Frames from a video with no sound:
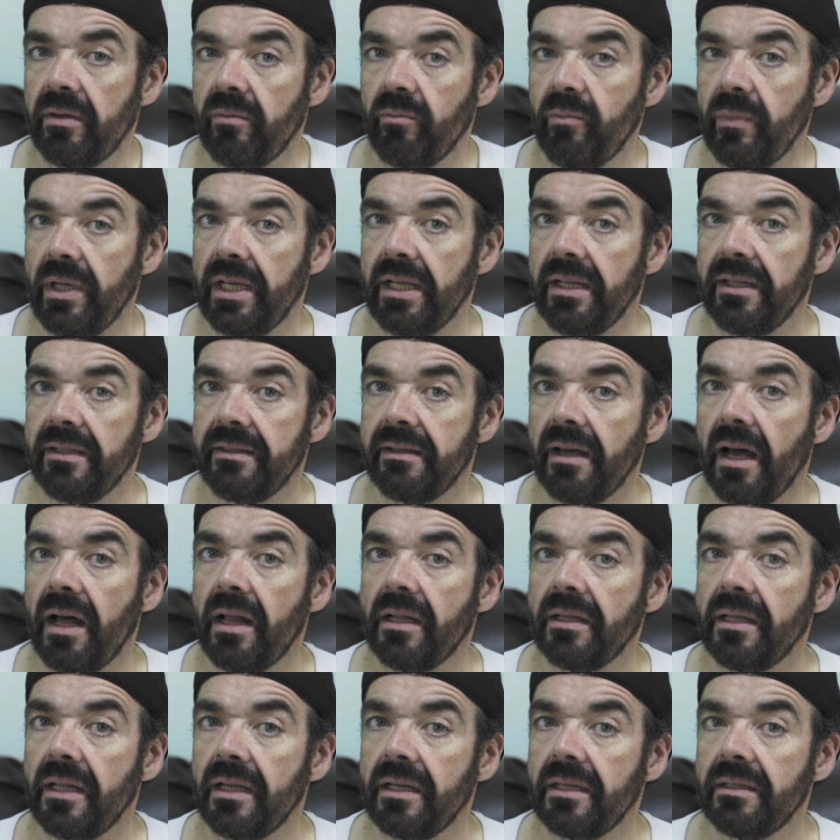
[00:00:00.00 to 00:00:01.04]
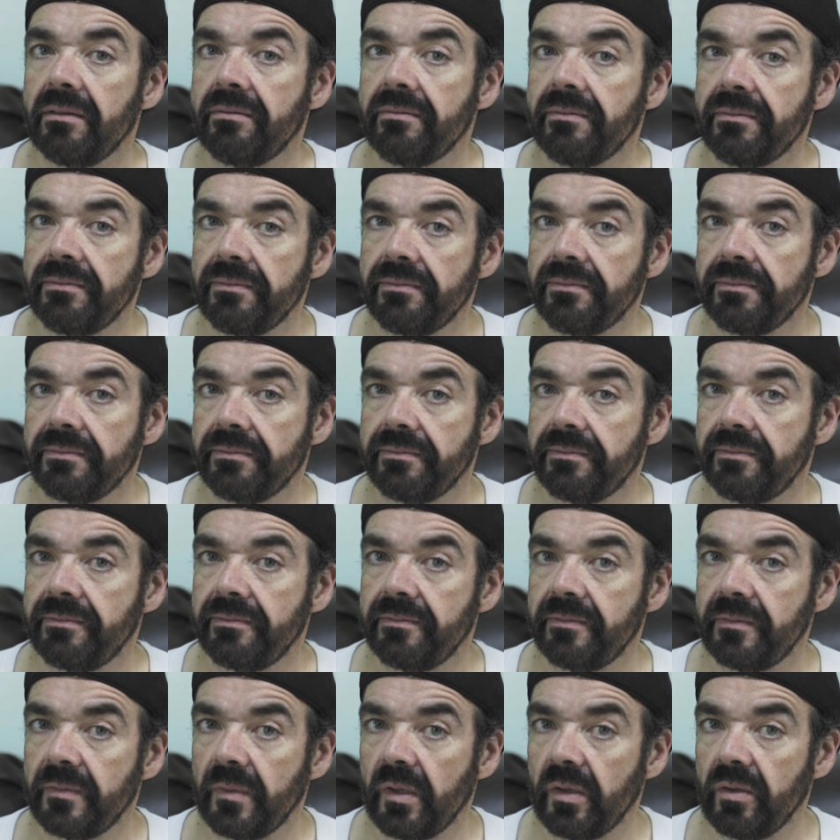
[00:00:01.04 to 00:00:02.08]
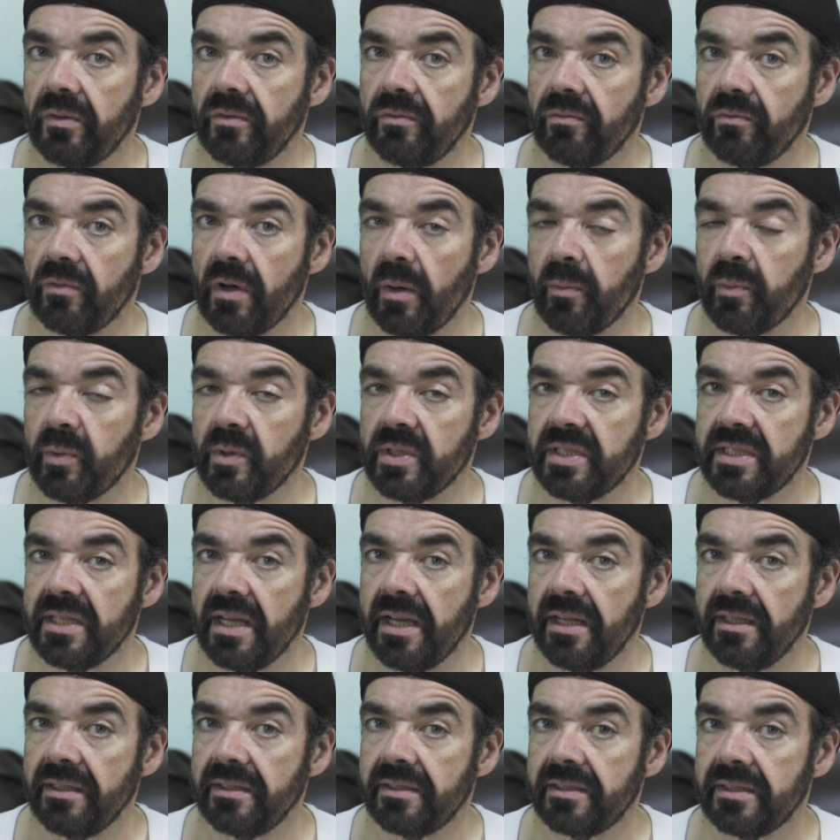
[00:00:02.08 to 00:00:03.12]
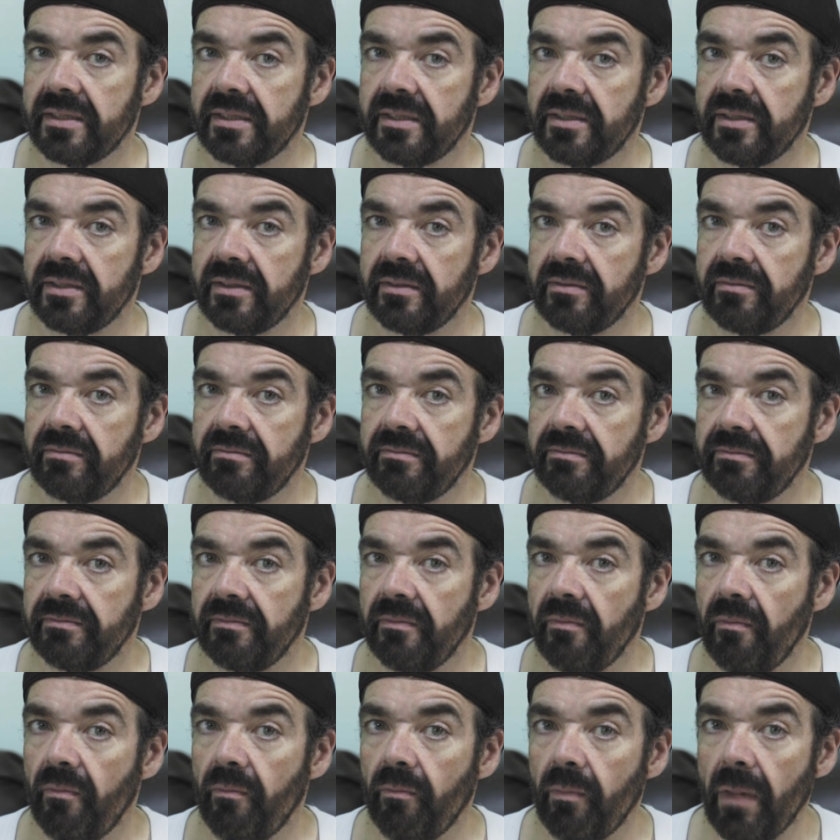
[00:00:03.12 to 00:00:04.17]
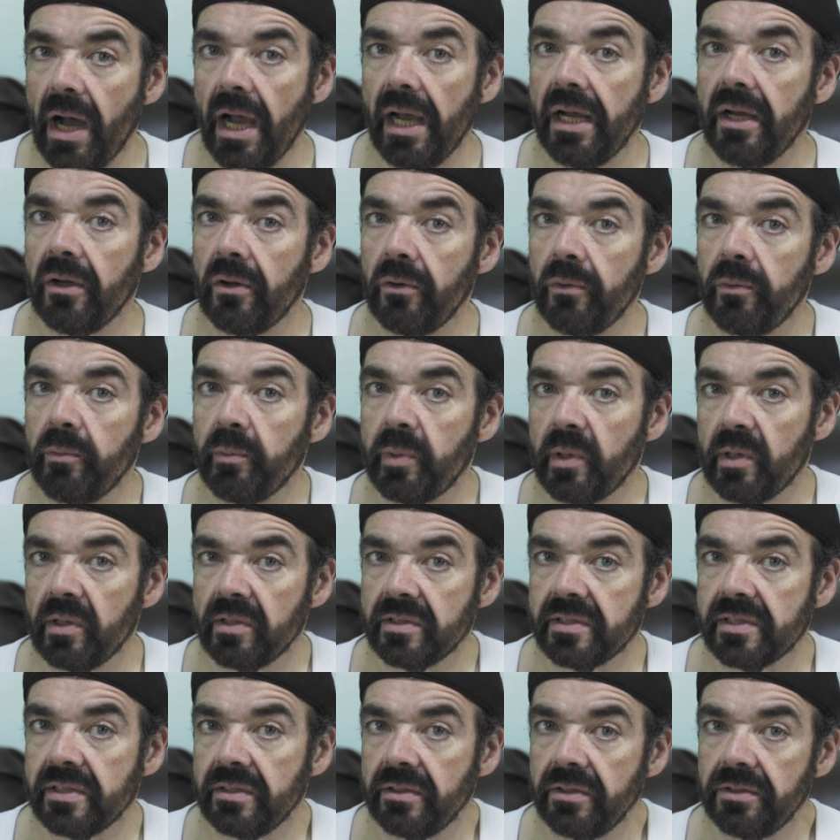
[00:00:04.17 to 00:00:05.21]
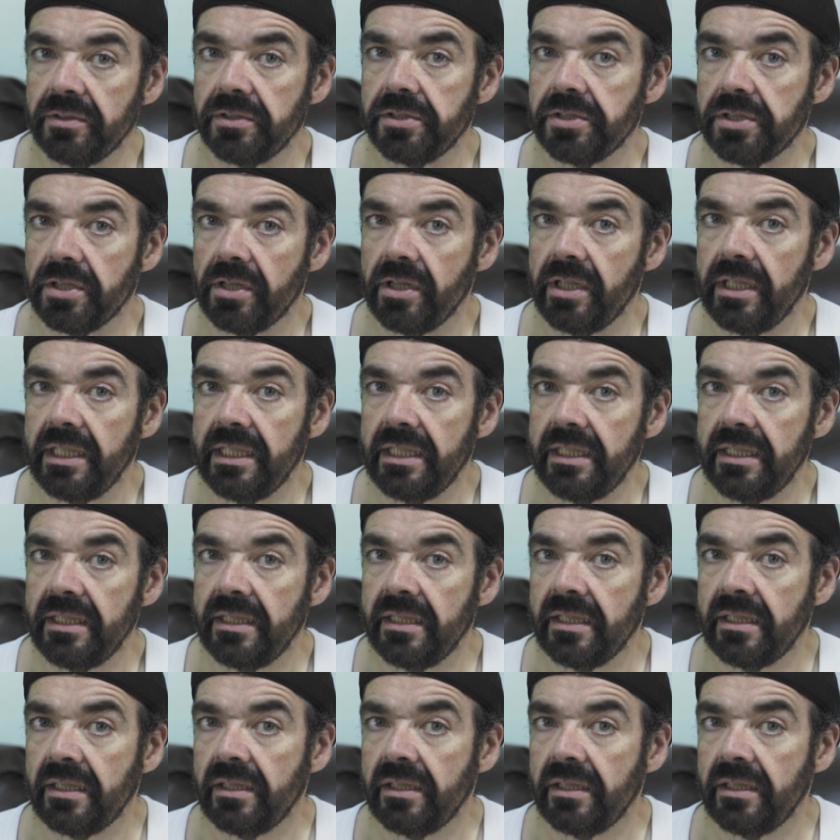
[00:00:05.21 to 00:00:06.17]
Mandala represents my own personal journey